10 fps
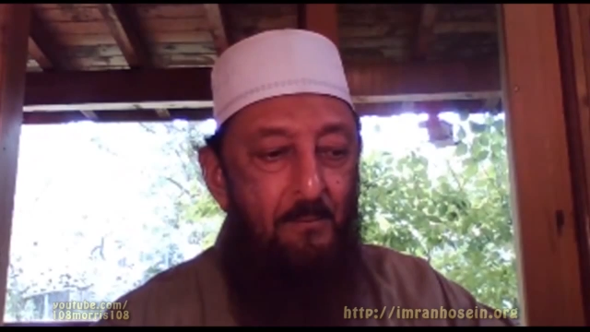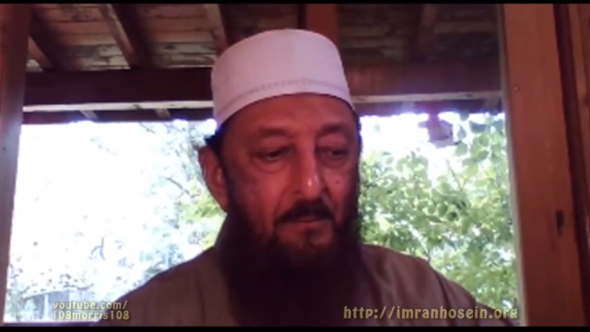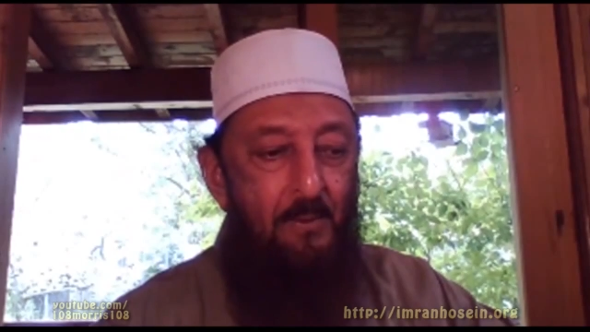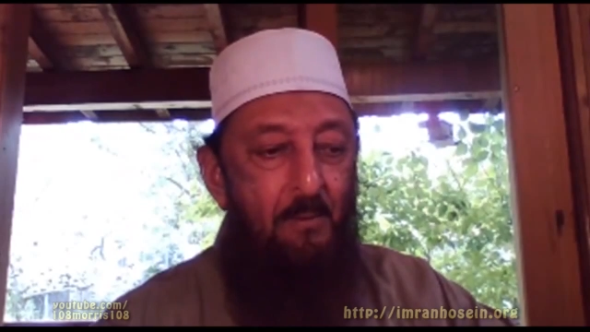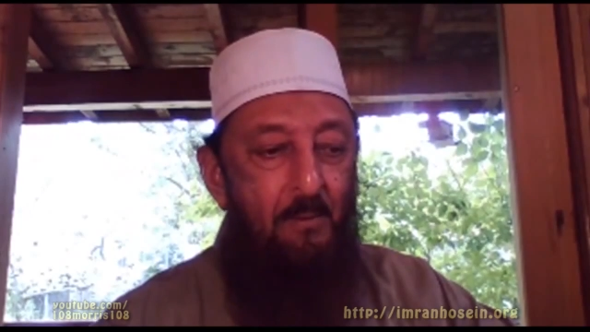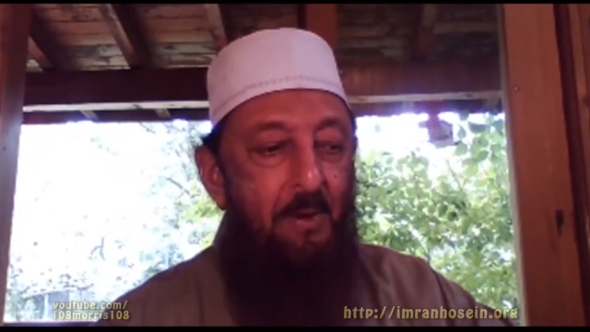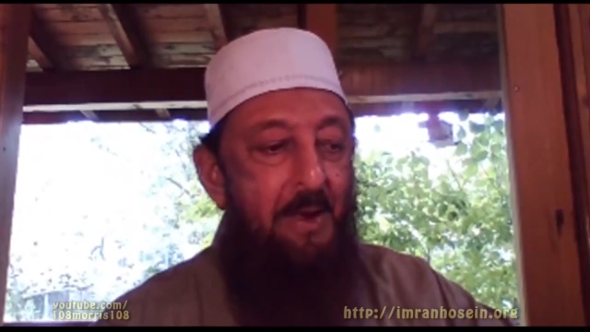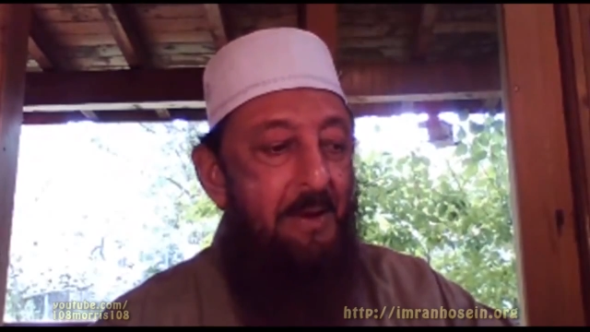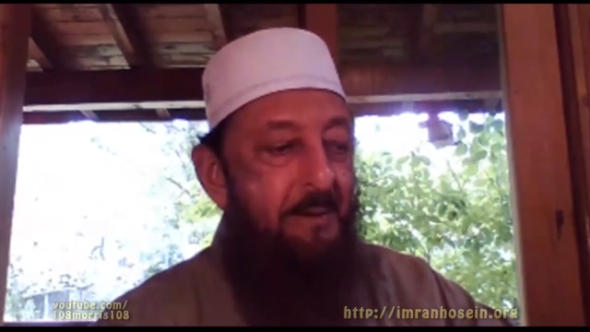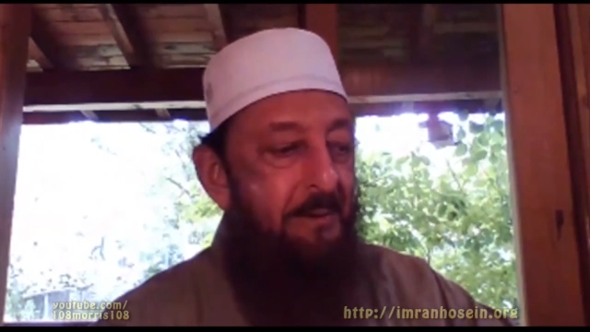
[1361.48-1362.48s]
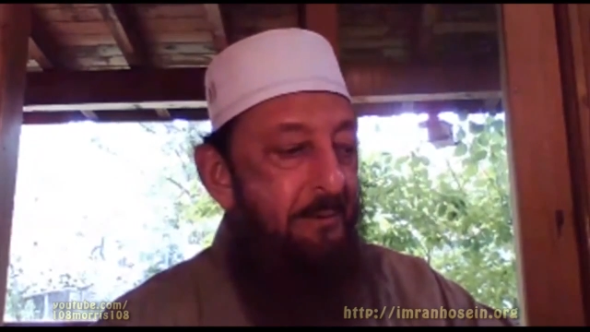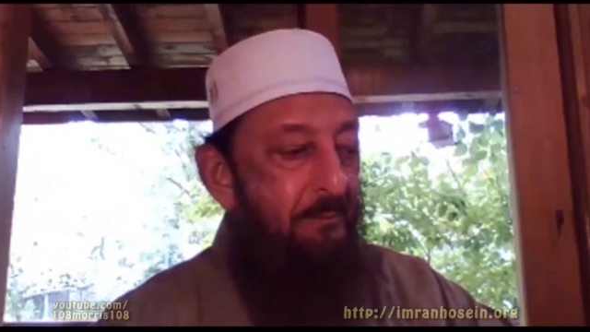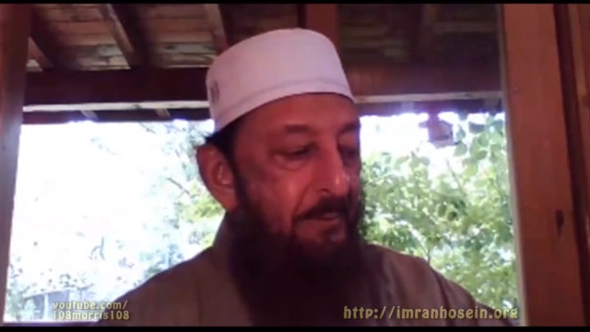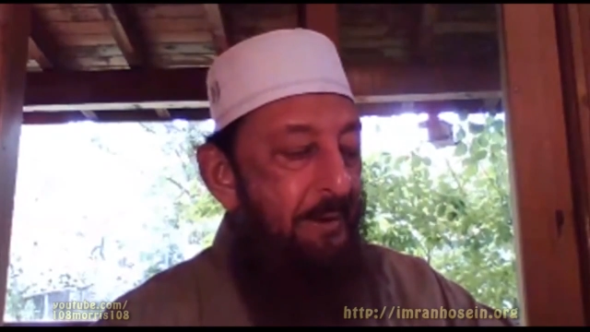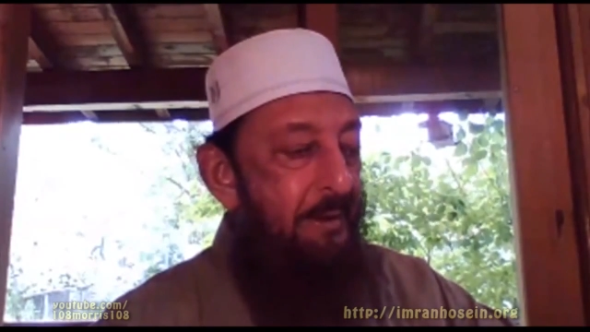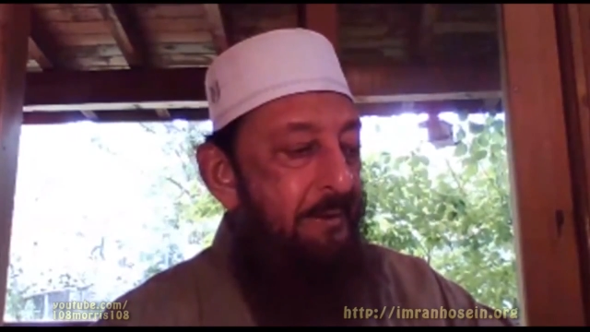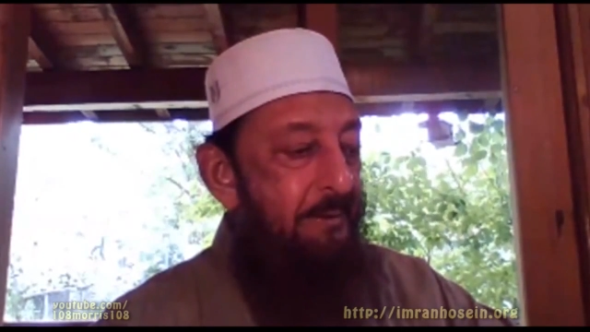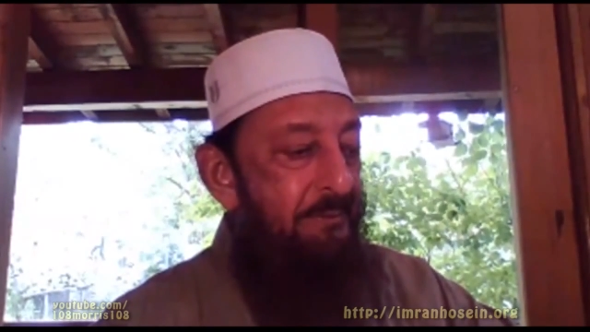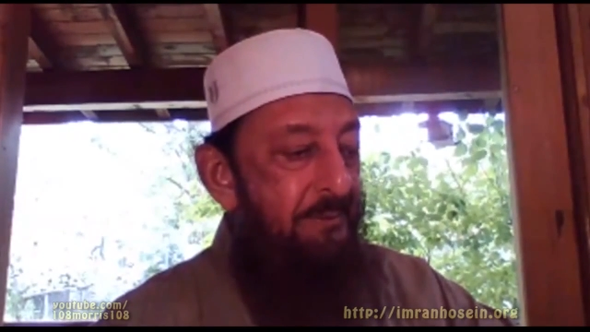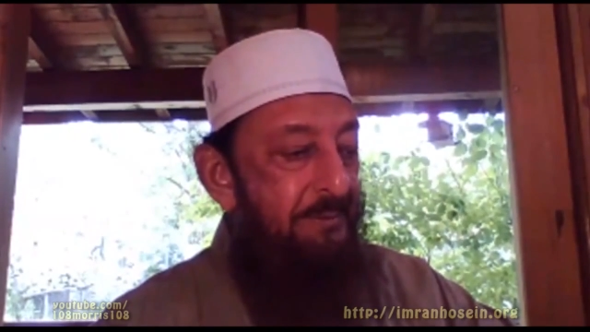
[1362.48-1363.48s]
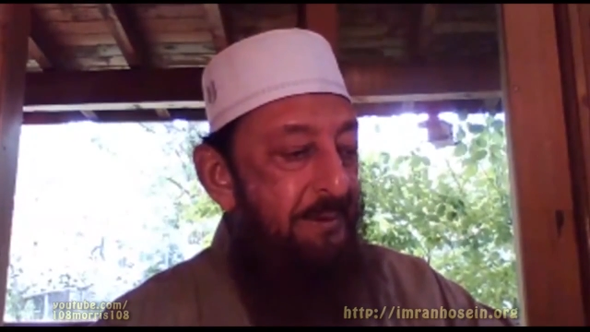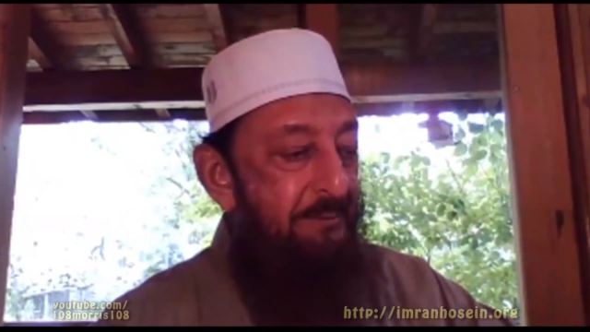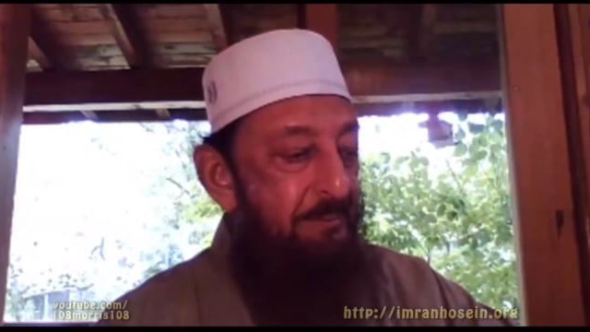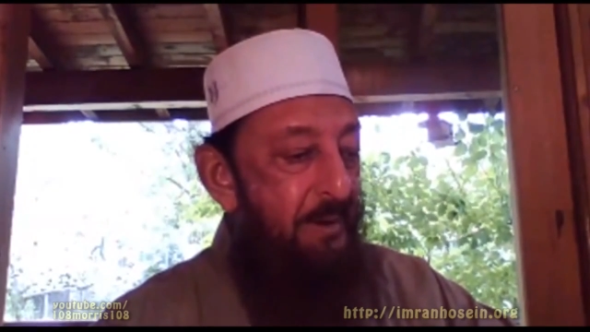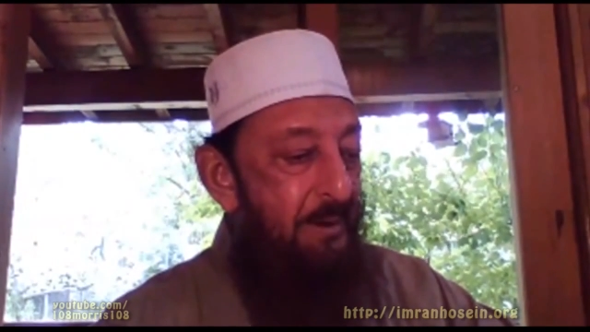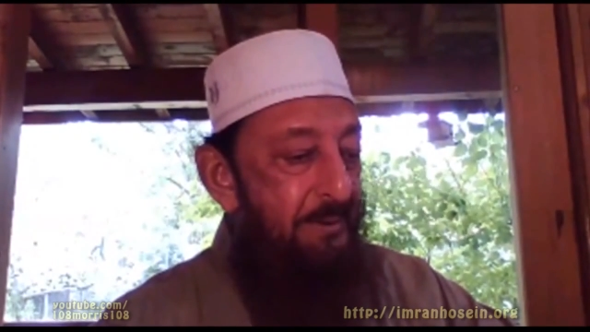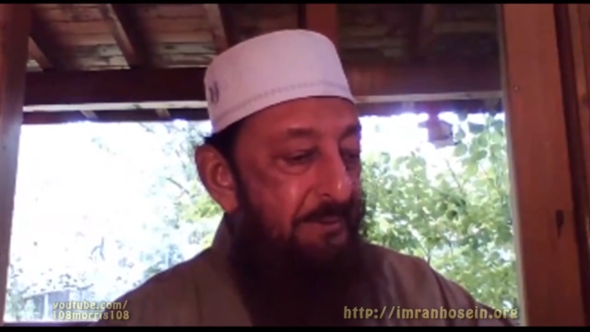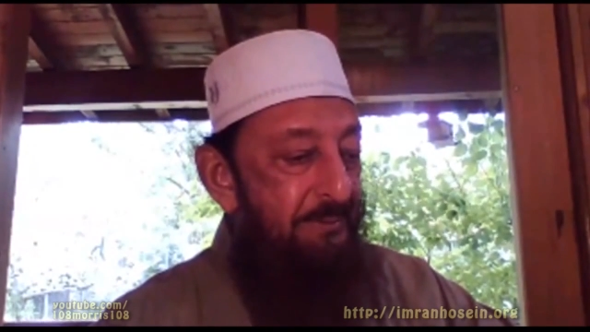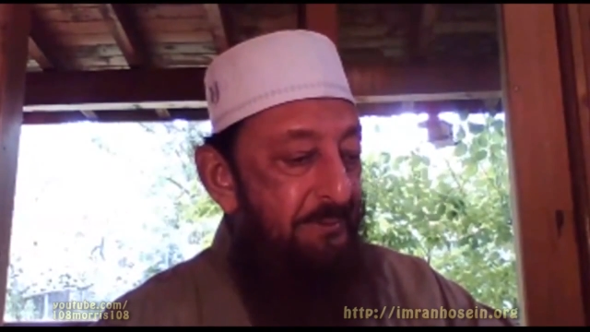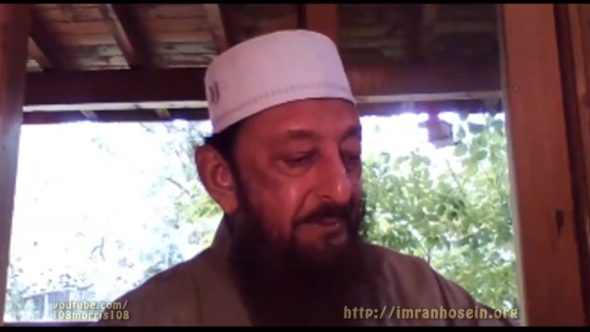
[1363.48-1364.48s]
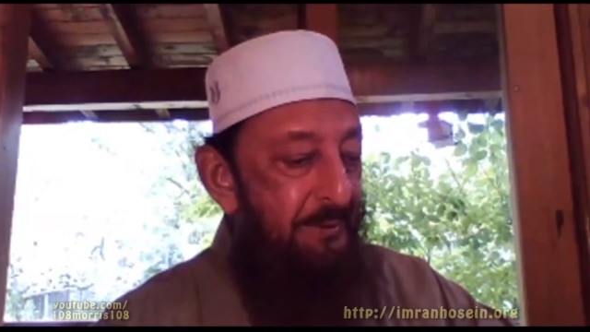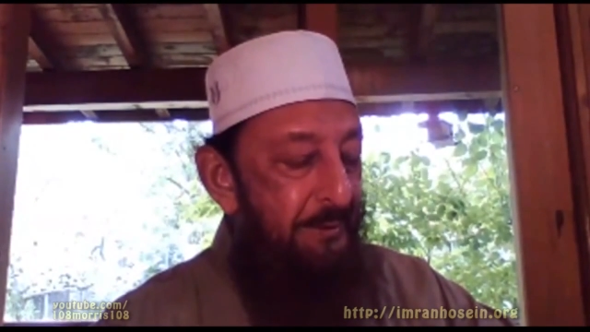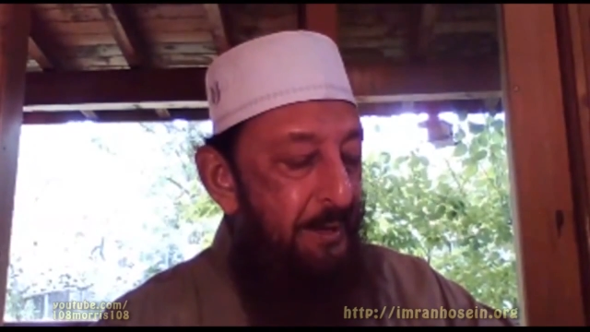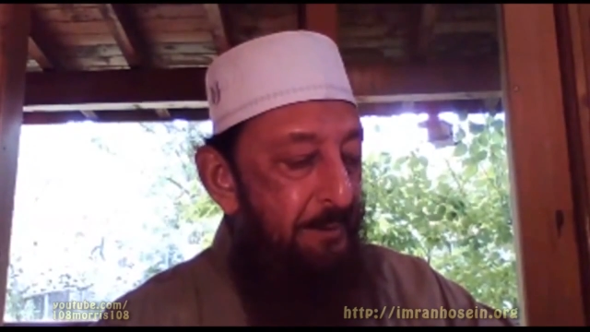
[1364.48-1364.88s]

What I can suggest, Morris, is that